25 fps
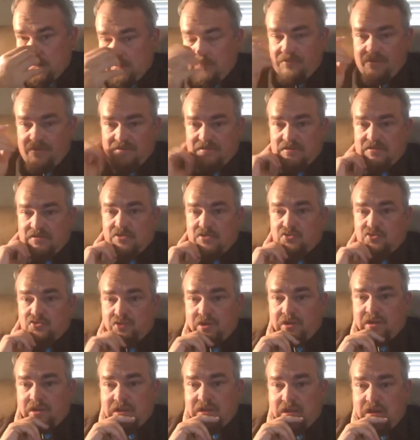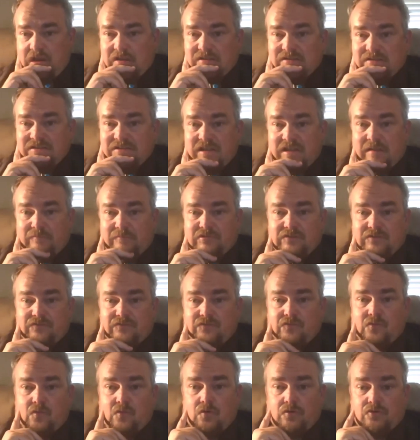This is a tricky concept
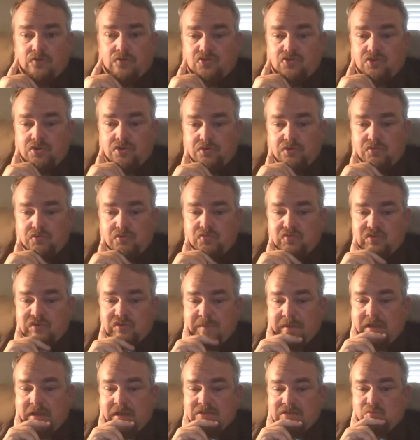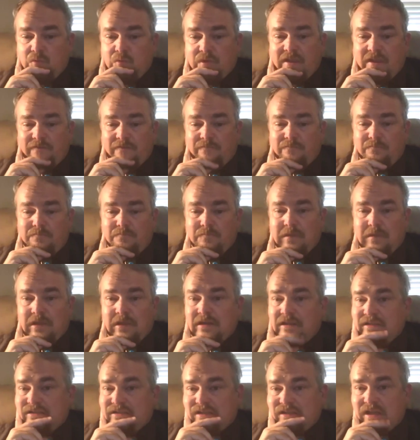for Jews because we have
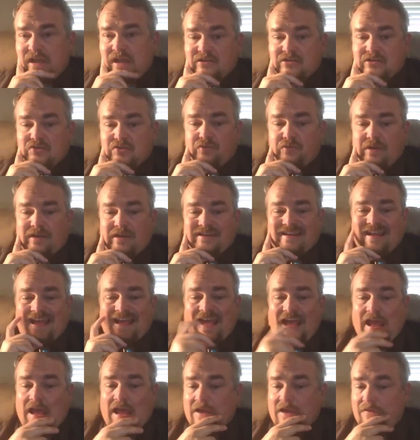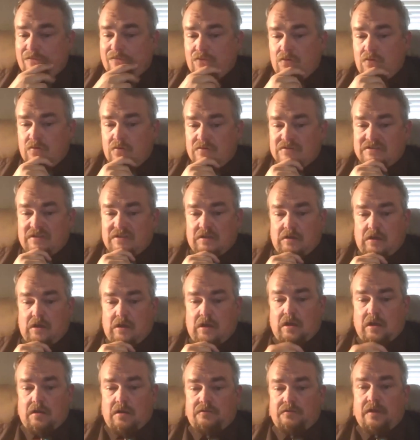many texts written after
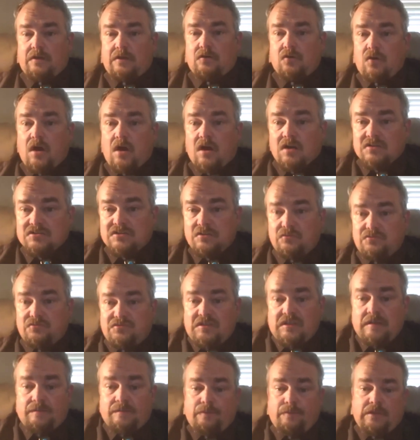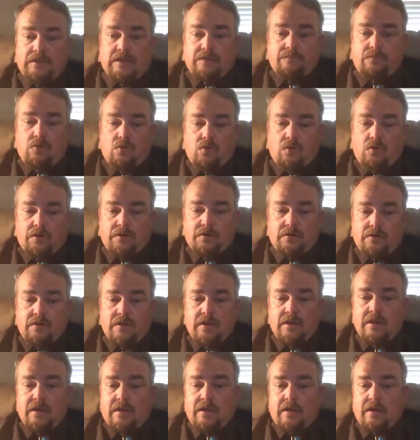Tanakh that are also deeply important
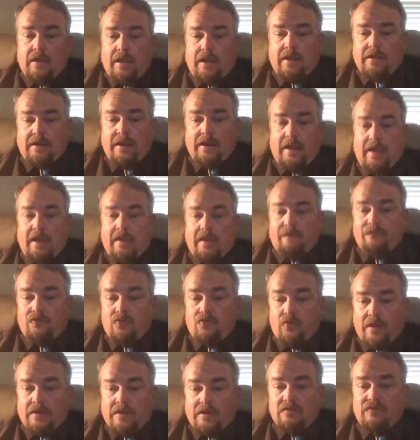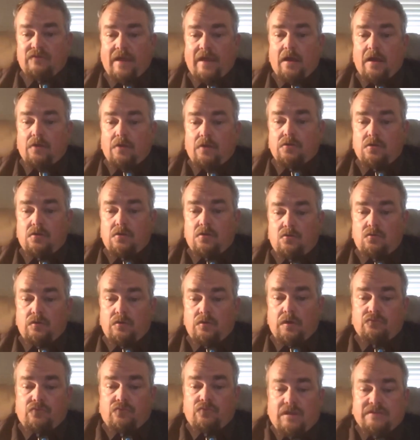and have great value
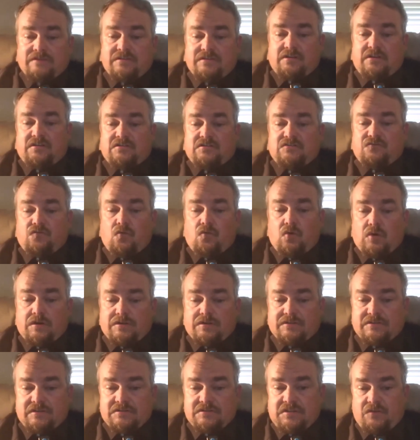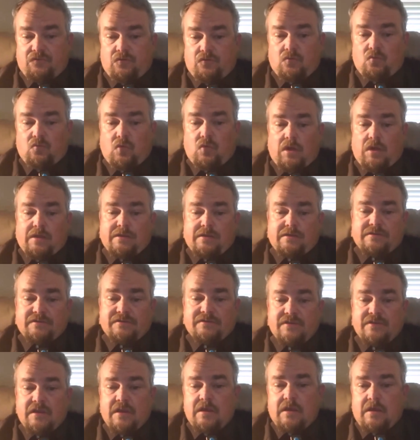and resonance for us in different
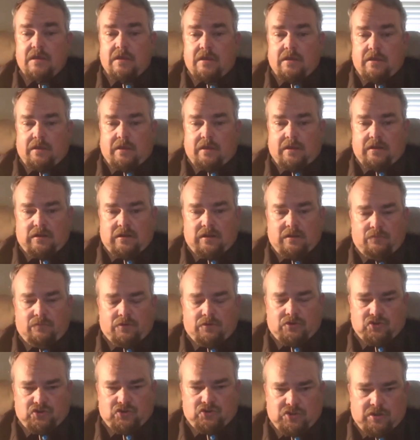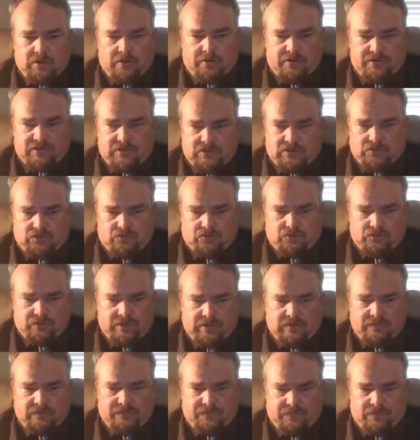ways. And I'm going to share
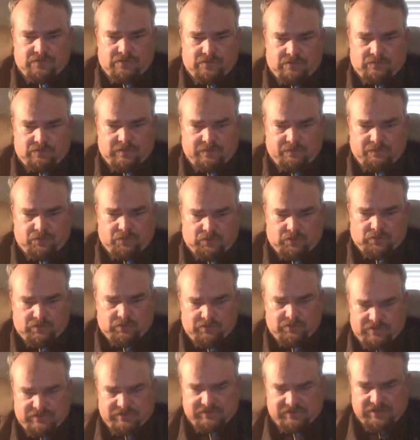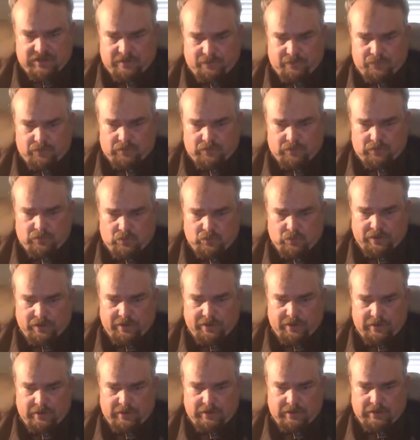screen for, let me pull this up real
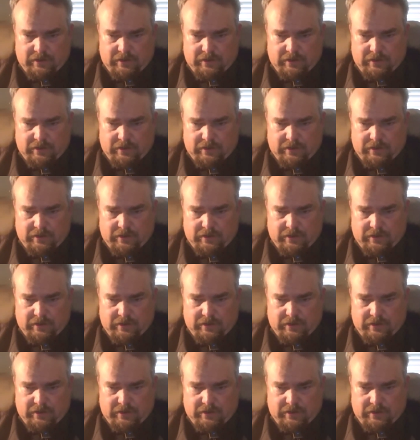quick.